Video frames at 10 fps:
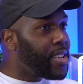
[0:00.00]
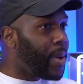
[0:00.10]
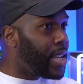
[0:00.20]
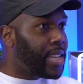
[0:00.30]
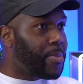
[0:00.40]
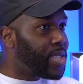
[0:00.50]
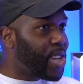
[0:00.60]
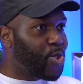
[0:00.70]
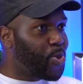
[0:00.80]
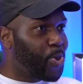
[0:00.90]
the ability and
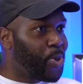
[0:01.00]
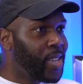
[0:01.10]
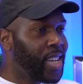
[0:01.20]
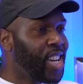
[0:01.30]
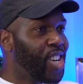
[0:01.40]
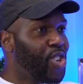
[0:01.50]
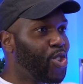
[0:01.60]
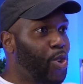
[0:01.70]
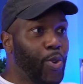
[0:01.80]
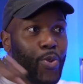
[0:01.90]
potential
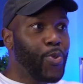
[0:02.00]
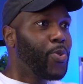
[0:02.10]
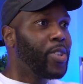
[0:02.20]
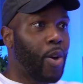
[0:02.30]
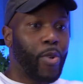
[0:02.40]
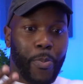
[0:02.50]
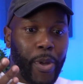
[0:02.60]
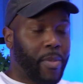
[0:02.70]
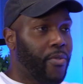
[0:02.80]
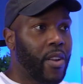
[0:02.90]
to, when you
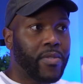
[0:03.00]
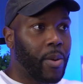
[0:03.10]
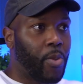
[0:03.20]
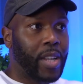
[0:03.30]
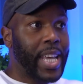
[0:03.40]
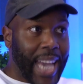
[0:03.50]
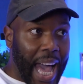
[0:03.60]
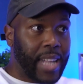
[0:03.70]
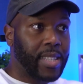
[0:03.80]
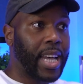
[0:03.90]
put them in front of someone, they
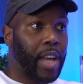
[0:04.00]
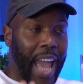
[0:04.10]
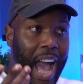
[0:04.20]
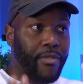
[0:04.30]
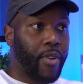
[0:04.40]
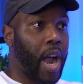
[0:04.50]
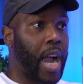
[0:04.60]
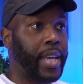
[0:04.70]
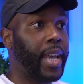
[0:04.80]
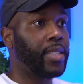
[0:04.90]
can sell and they have great
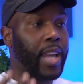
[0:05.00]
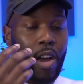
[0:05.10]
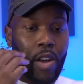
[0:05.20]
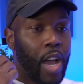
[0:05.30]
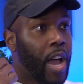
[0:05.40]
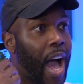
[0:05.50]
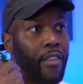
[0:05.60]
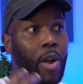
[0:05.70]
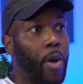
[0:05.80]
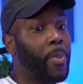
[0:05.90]
ideas and they have
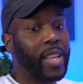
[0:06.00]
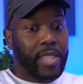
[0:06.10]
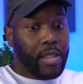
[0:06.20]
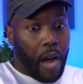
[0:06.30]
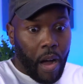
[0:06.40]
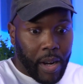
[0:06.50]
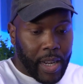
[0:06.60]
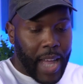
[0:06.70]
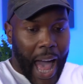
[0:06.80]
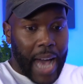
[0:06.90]
great work, but they just
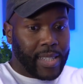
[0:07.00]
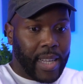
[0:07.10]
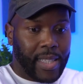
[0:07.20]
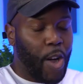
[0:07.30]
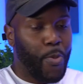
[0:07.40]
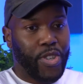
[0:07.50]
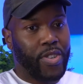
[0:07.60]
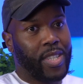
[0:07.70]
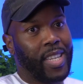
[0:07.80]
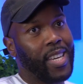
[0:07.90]
can't access that
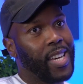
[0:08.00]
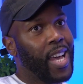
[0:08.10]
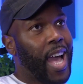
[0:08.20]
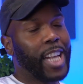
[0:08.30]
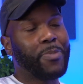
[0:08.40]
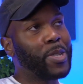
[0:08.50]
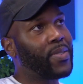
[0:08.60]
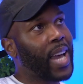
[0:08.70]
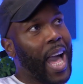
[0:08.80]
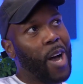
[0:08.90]
opportunity. It just makes you
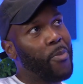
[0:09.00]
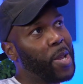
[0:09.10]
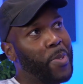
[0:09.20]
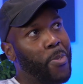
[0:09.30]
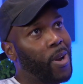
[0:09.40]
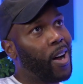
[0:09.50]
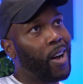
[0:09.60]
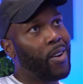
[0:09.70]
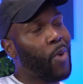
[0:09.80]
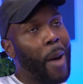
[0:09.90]
think how many
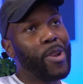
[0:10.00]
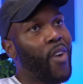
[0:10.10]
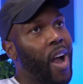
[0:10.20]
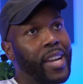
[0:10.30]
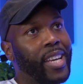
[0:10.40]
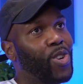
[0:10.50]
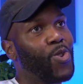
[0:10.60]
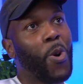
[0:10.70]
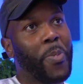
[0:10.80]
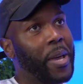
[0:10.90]
great ideas are
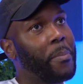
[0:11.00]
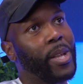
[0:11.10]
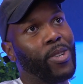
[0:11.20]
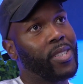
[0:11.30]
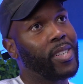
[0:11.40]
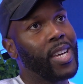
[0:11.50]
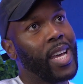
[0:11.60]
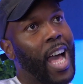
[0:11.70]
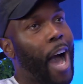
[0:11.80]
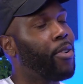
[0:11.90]
not being built,
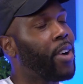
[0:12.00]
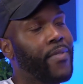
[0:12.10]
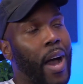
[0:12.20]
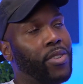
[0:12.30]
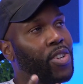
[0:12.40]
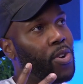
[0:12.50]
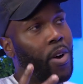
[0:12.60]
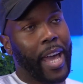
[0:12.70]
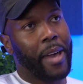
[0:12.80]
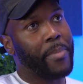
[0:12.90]
how many great founders are
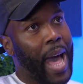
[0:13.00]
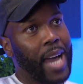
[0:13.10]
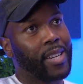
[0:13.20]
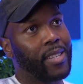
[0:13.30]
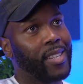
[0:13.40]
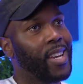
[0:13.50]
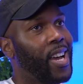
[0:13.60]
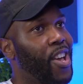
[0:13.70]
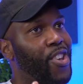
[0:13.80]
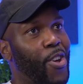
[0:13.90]
not getting backed,
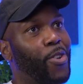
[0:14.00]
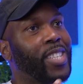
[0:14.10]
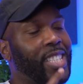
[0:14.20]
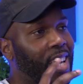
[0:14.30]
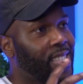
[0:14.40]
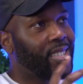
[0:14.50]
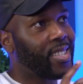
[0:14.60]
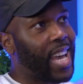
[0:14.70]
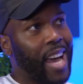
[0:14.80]
because because